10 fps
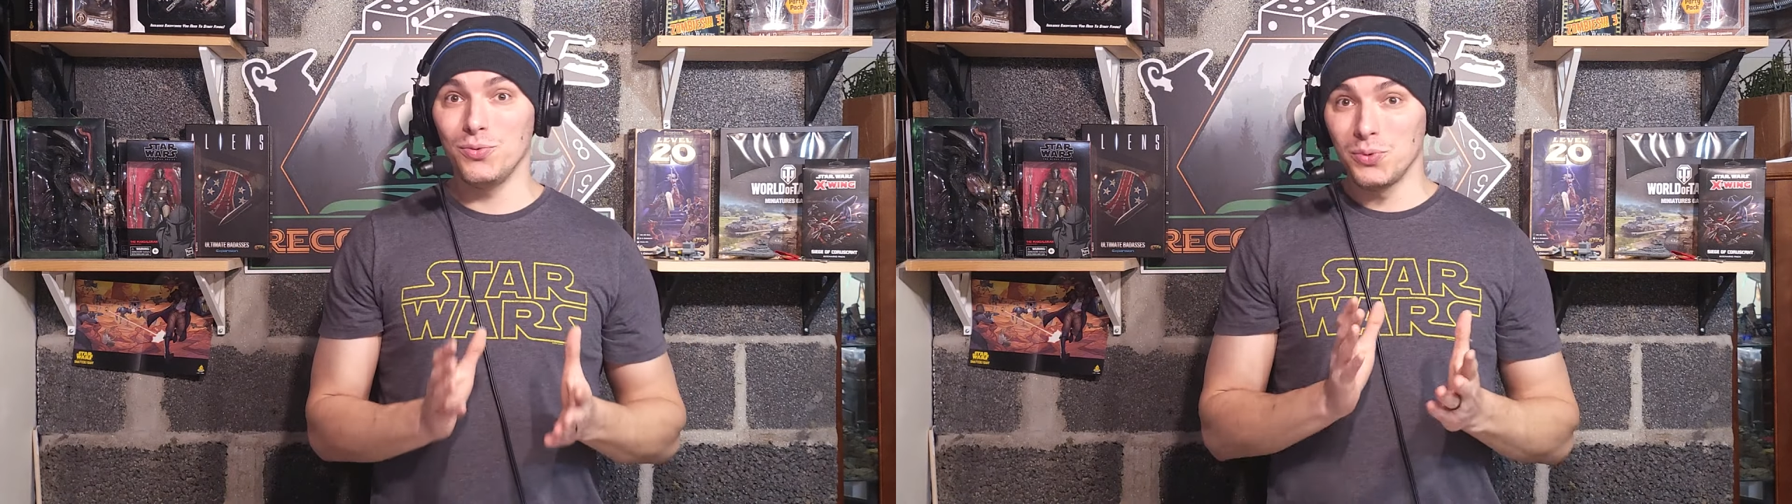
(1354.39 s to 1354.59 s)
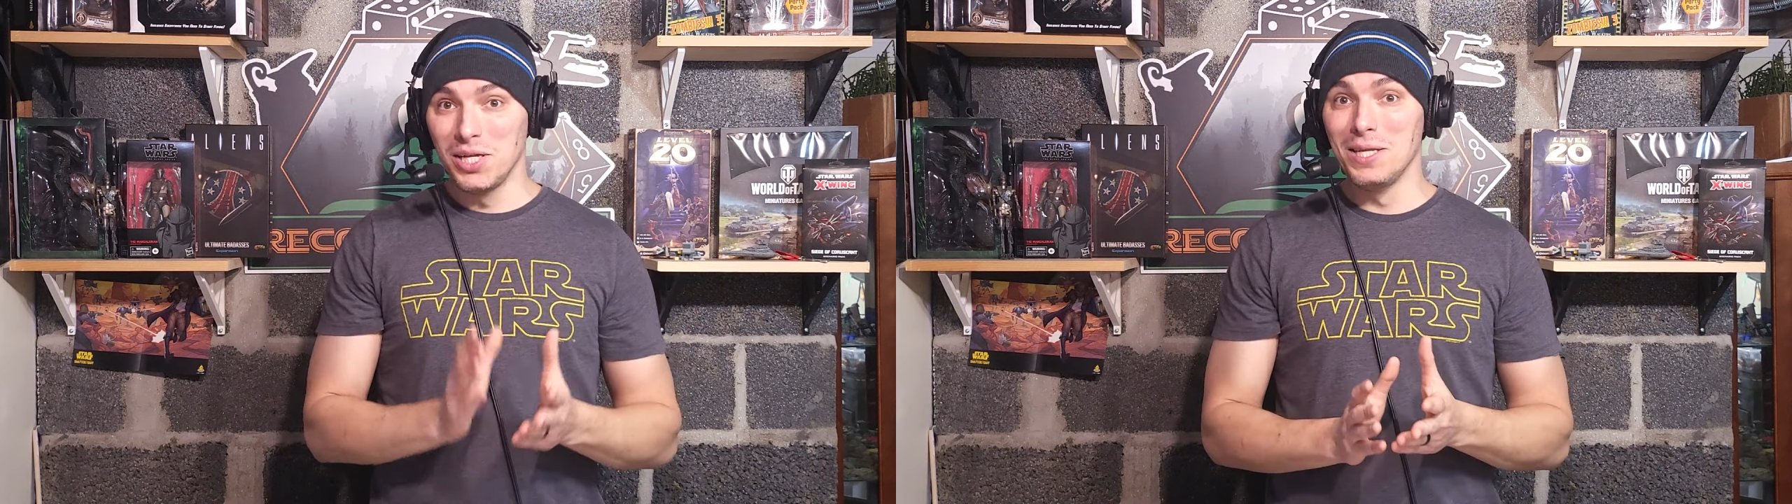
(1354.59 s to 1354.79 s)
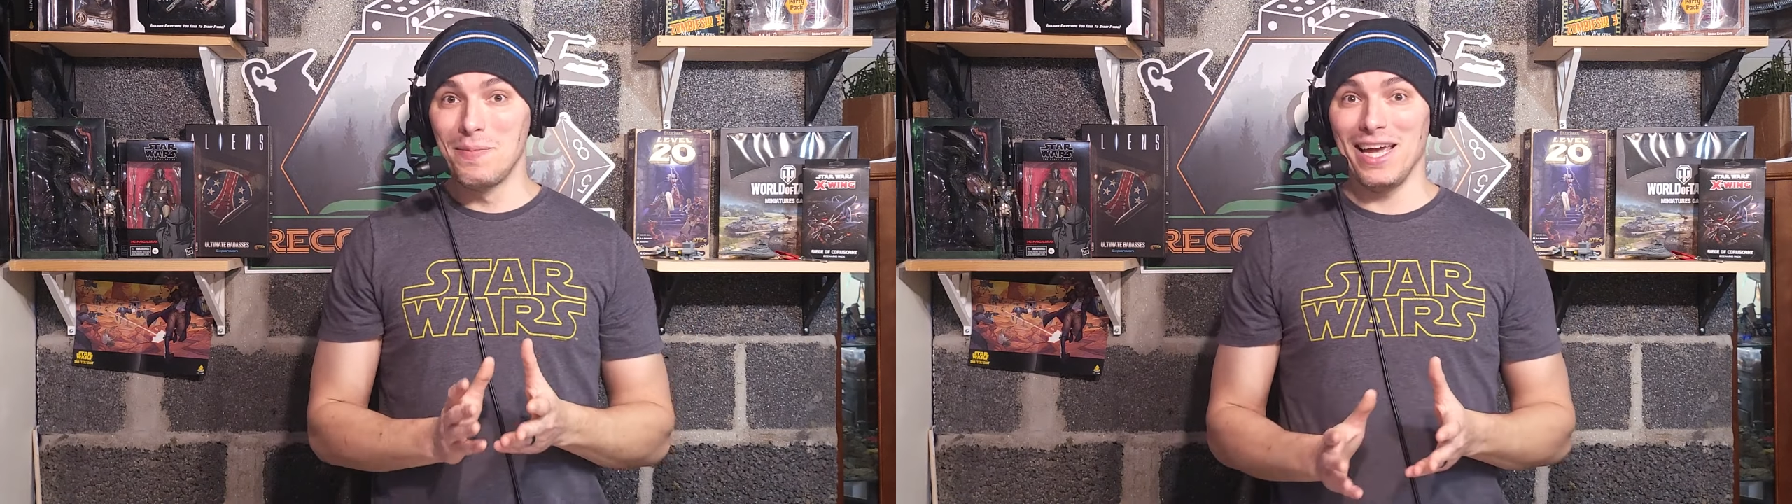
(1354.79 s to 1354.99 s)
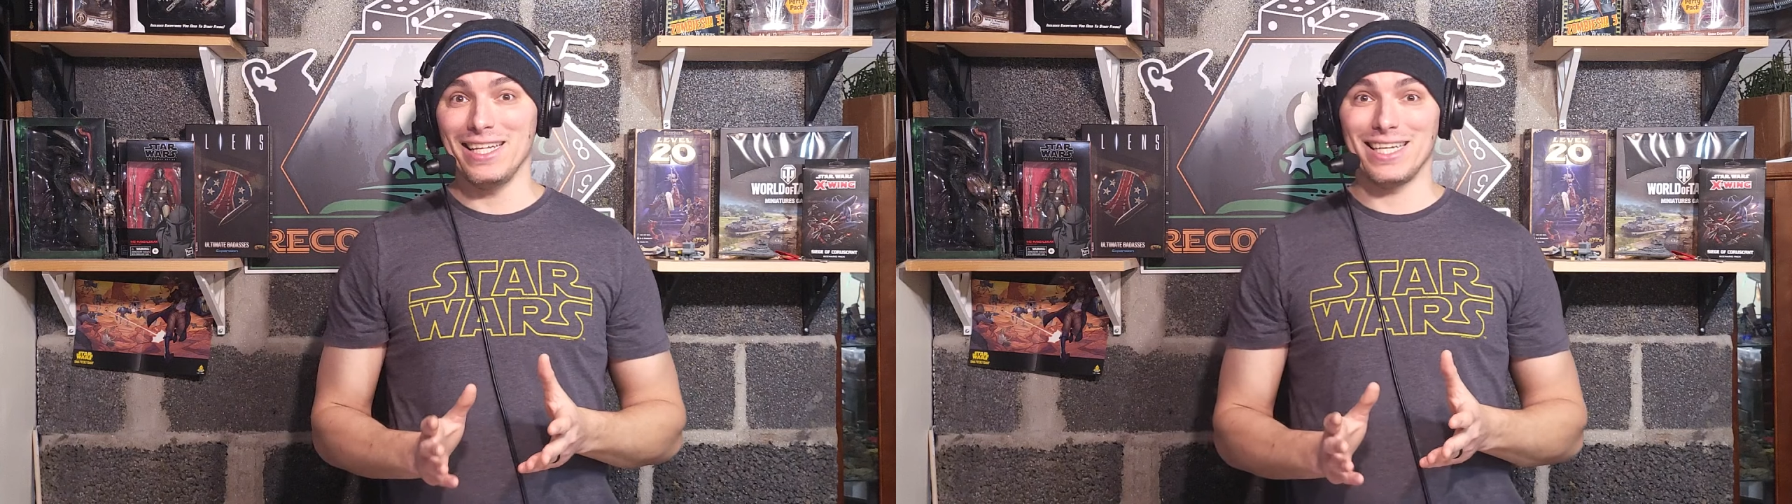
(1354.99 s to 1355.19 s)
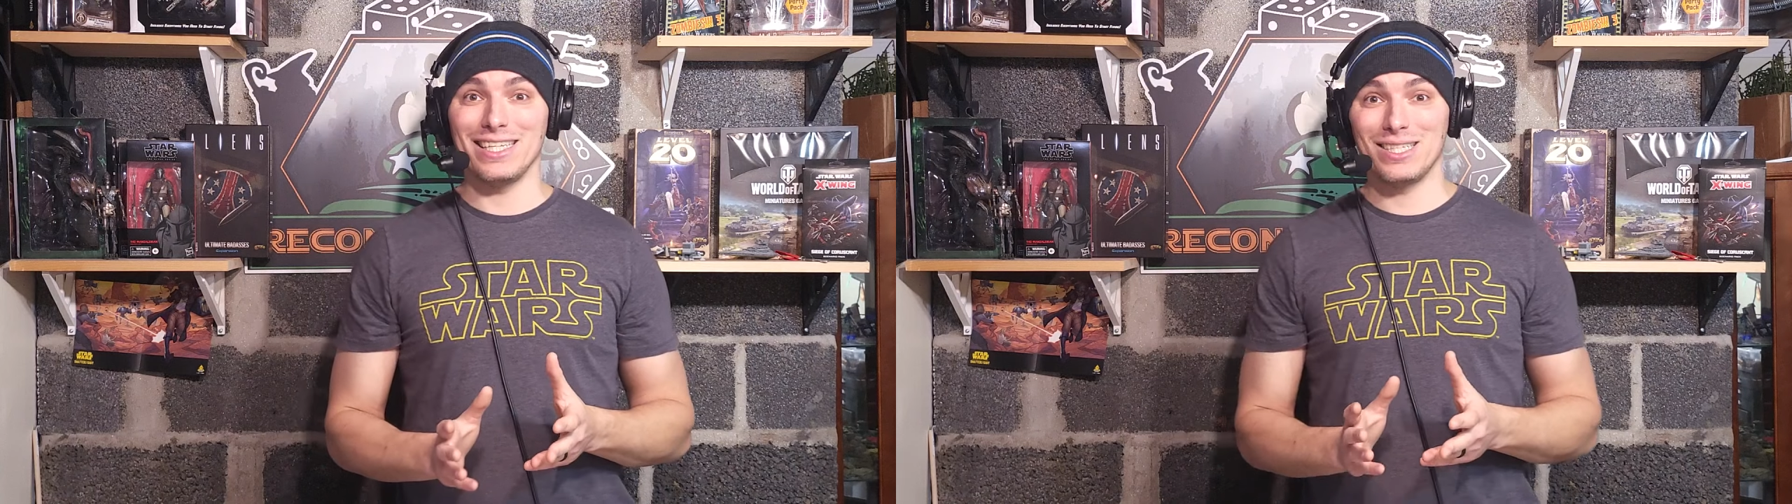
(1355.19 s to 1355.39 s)
really pay
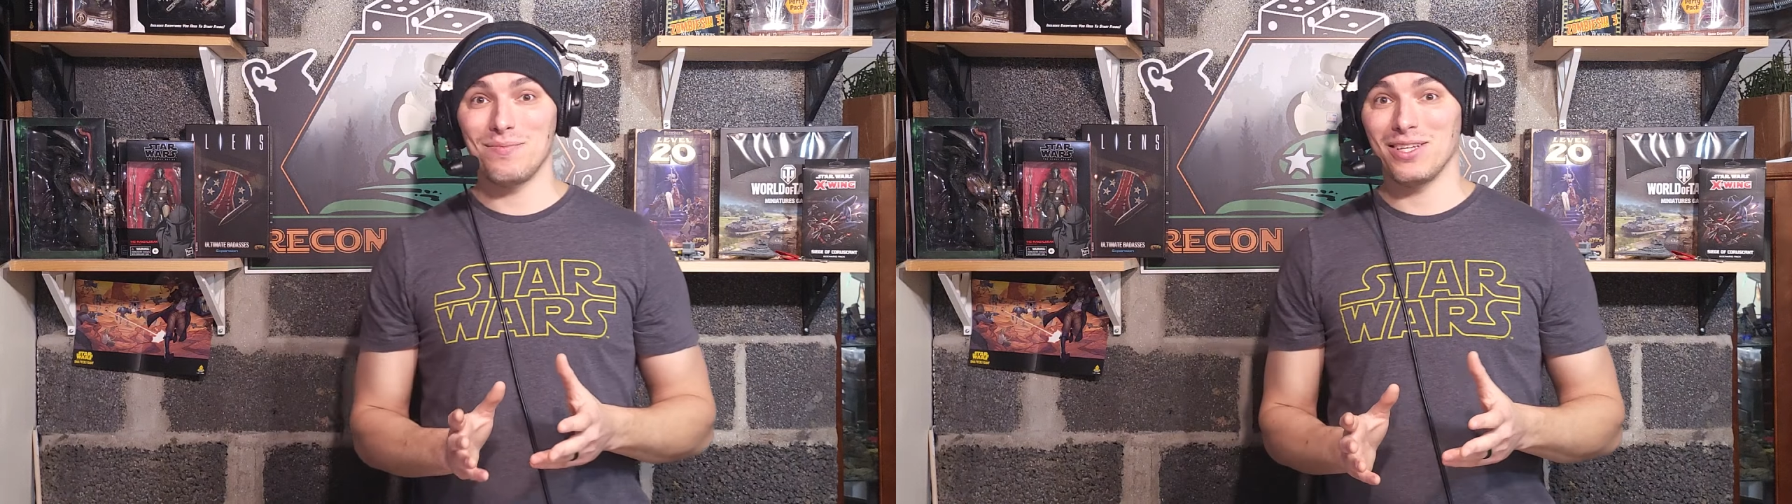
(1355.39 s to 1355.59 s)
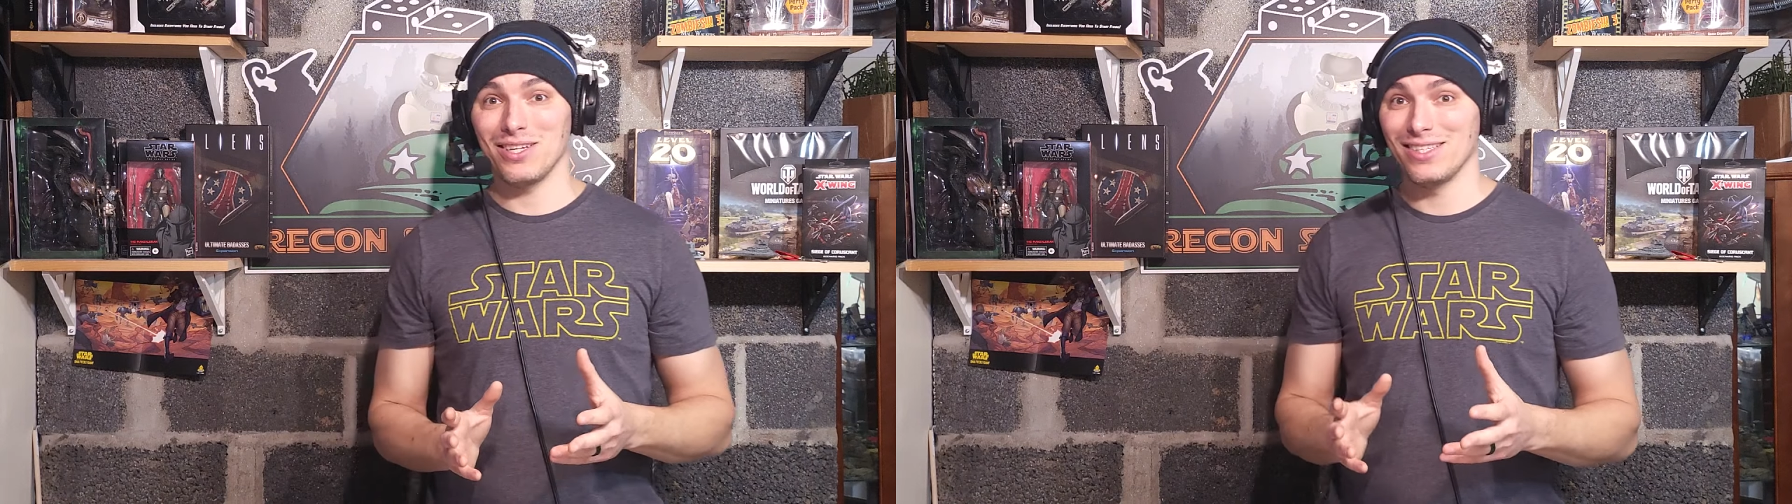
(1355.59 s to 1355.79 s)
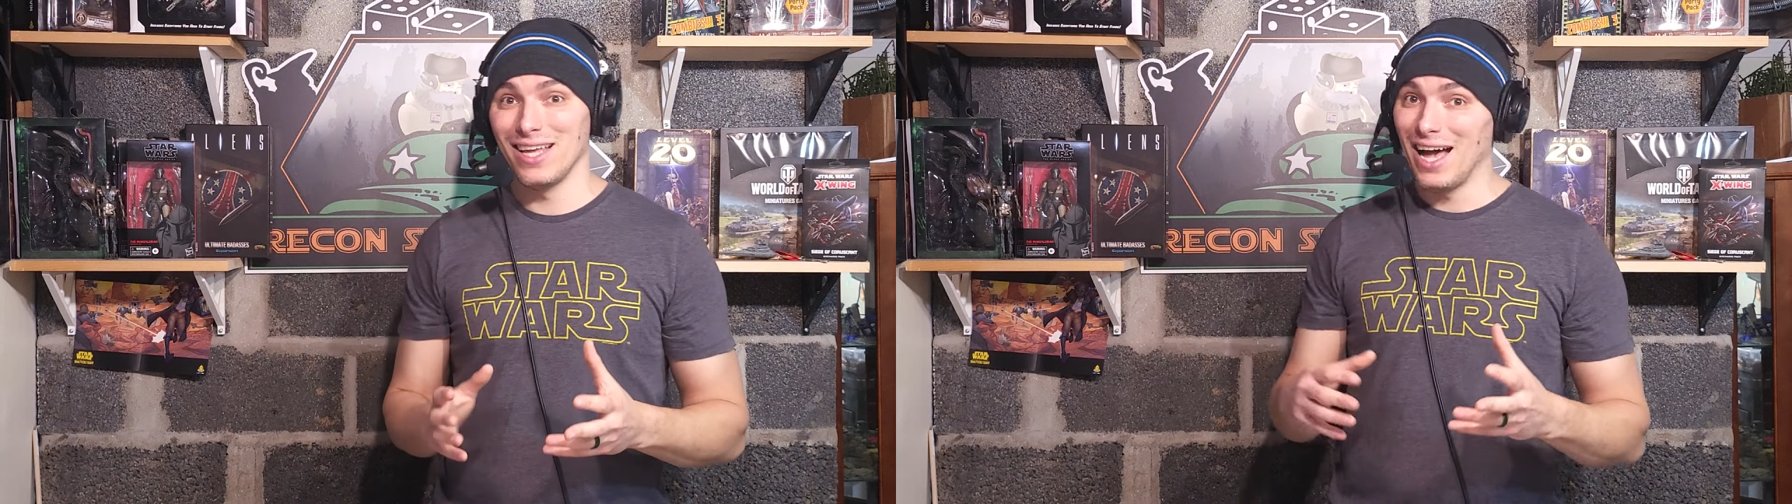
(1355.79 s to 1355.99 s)
attention because